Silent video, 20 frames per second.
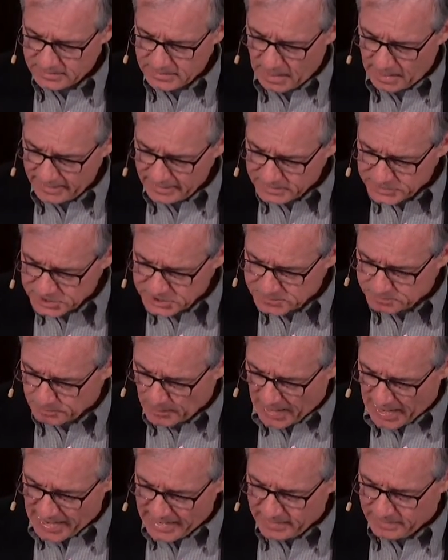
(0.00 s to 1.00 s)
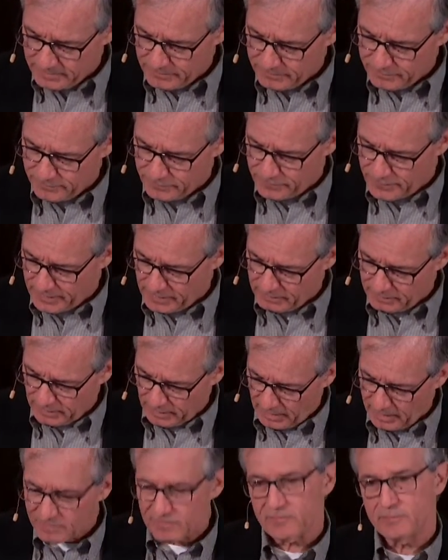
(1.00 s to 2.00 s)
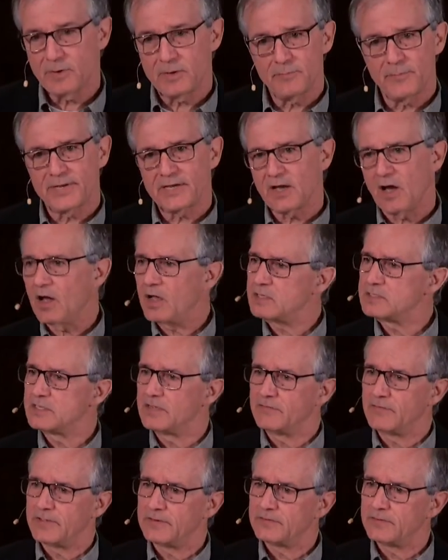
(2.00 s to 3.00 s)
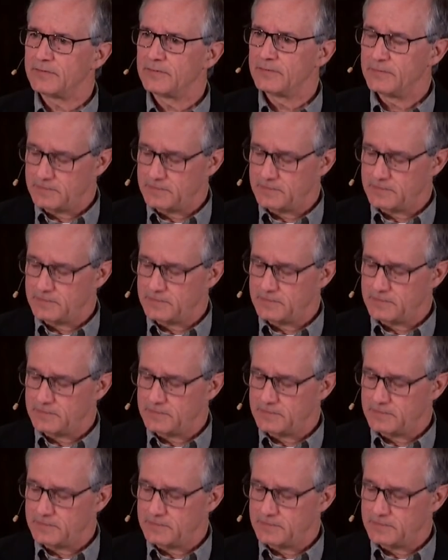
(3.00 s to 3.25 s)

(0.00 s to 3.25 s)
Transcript: not in spite of their love, but because of it.